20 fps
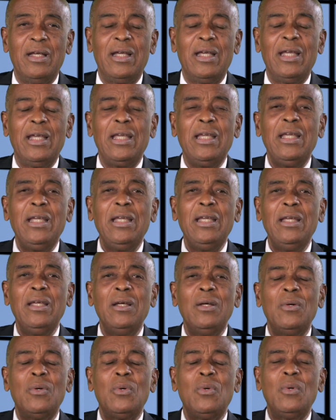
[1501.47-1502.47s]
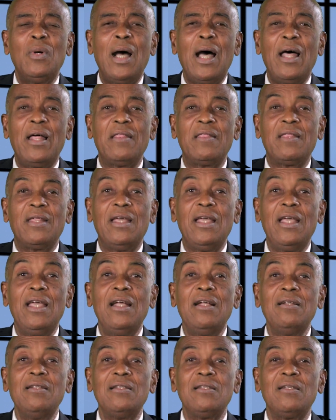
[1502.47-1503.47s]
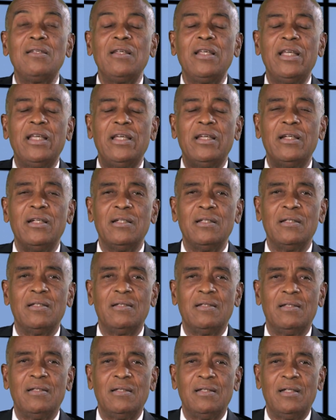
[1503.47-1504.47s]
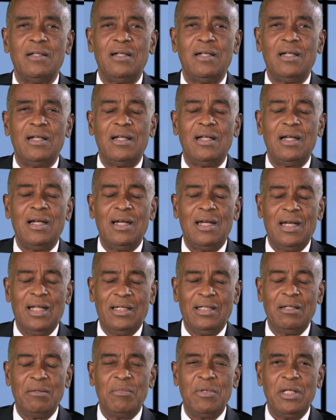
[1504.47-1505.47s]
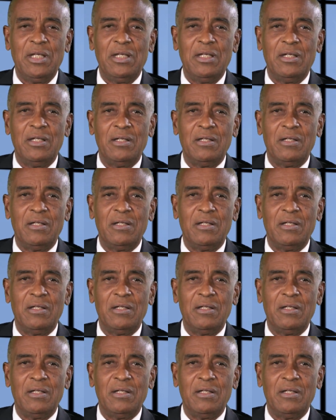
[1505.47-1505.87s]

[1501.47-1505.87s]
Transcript: He who hath ears to hear, let him hear.